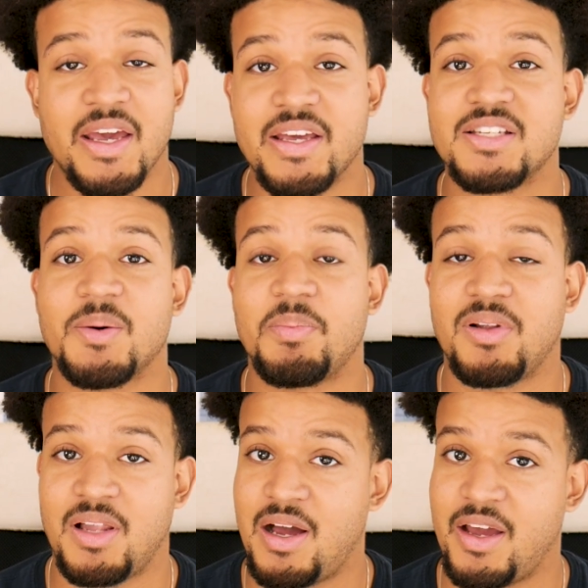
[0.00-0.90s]
is
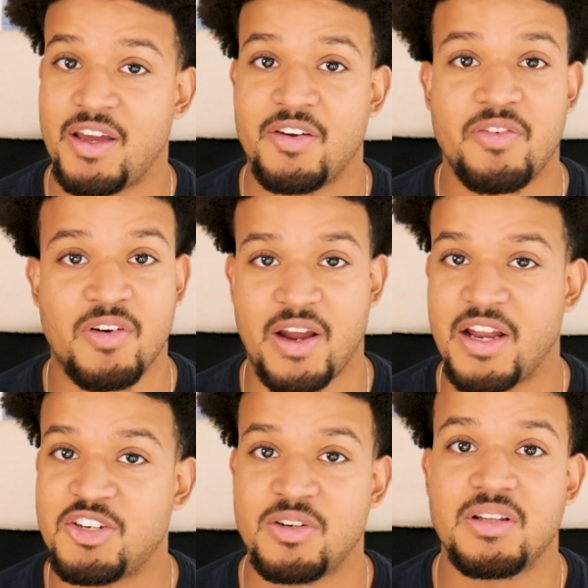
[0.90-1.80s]
apply for
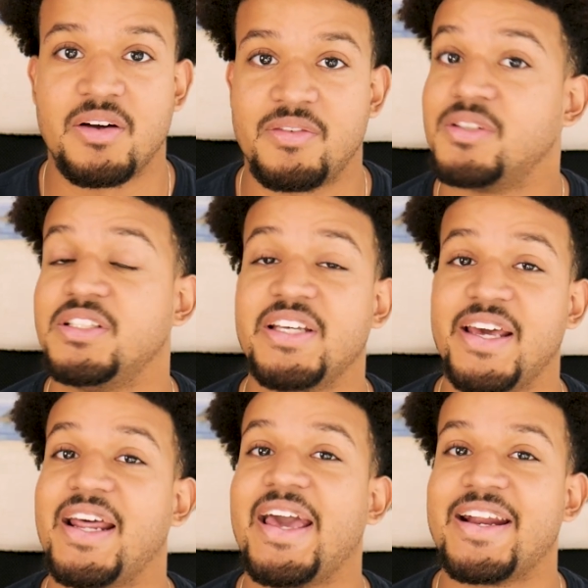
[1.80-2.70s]
entry-level
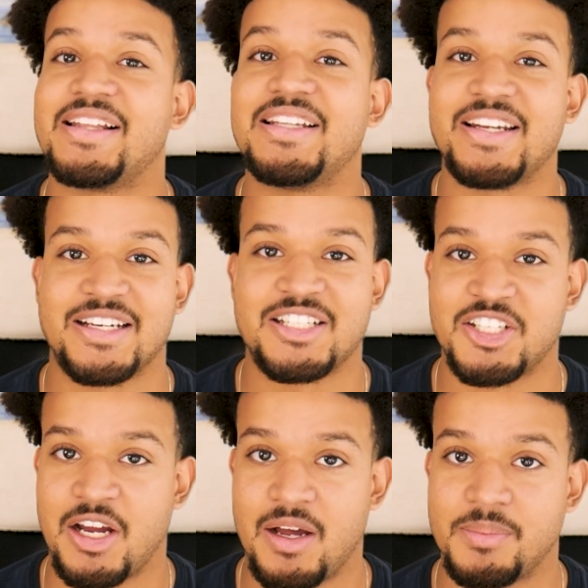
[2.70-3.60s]
data analytics
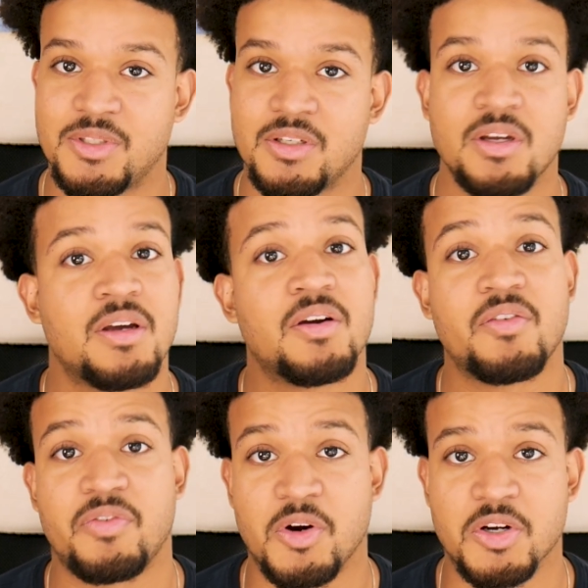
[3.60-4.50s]
jobs
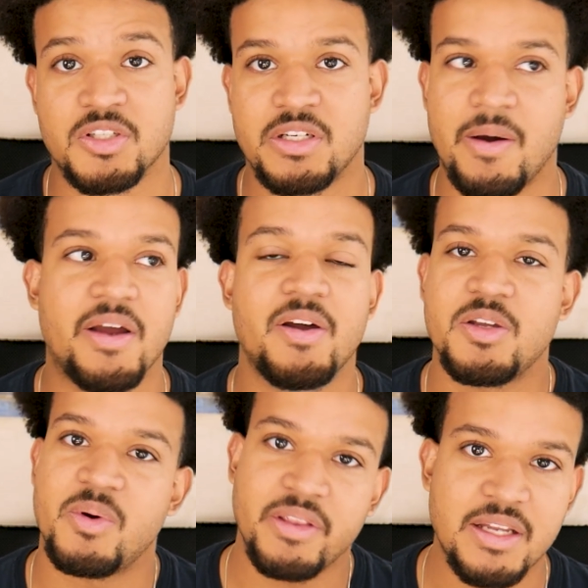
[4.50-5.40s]
first. Now, I know you
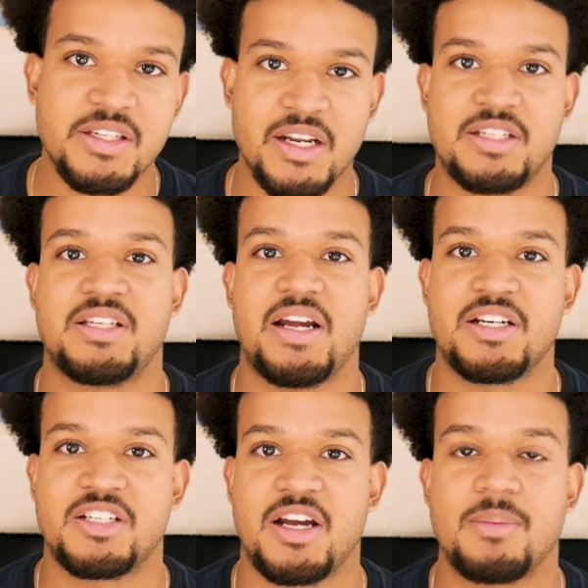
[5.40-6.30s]
want that data science
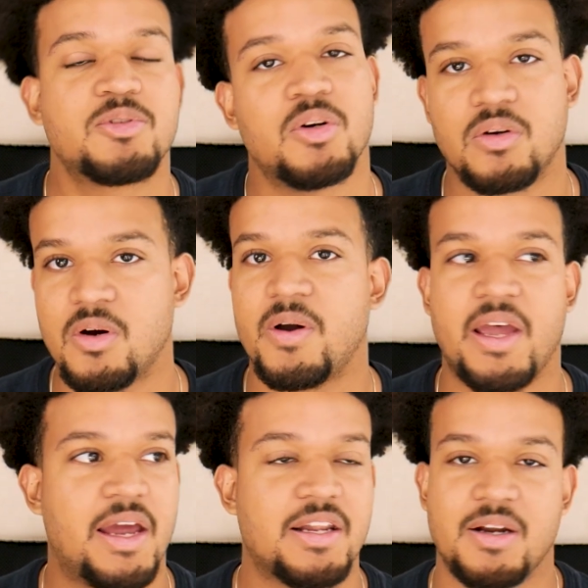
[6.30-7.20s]
job, so go
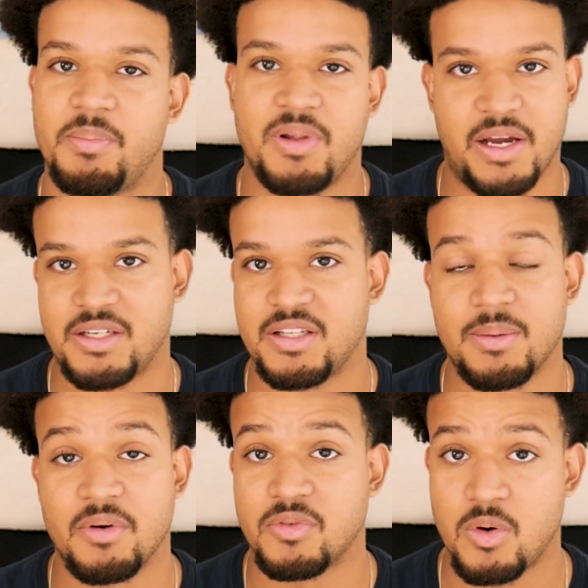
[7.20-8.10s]
ahead and apply to
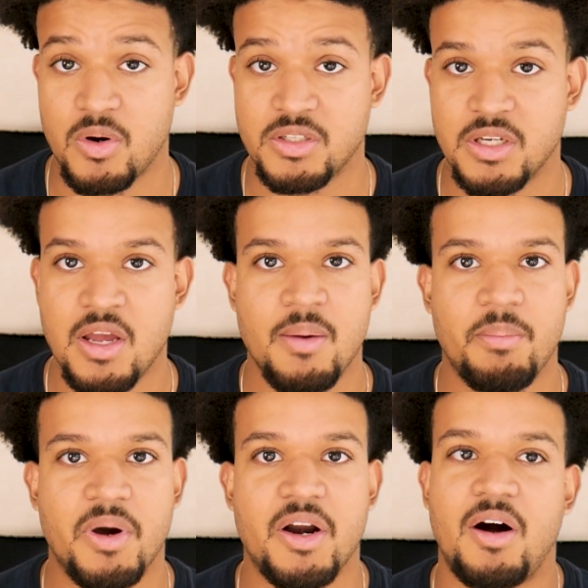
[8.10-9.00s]
them, of course,
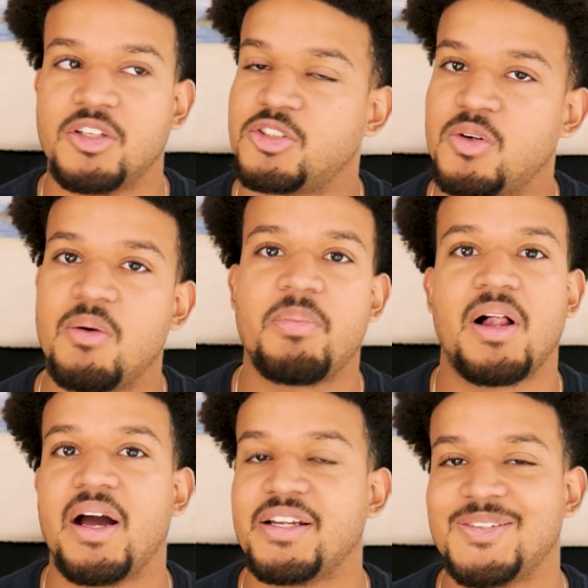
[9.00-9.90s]
but also
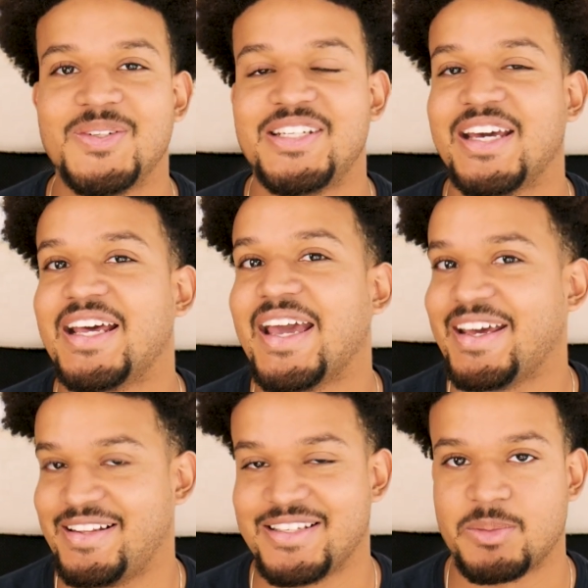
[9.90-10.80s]
apply to data
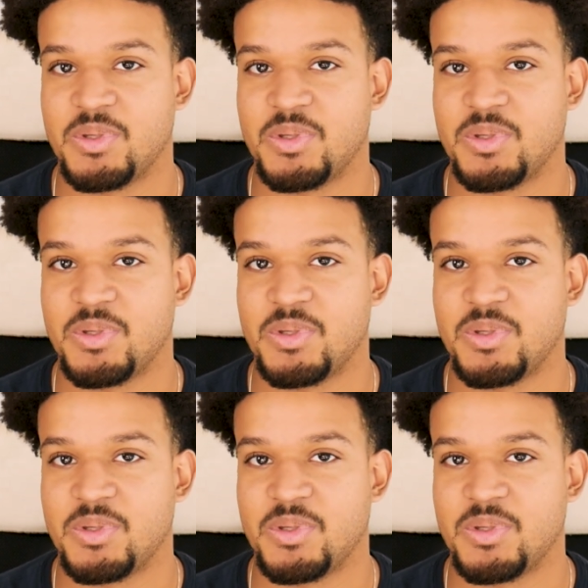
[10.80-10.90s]
analyst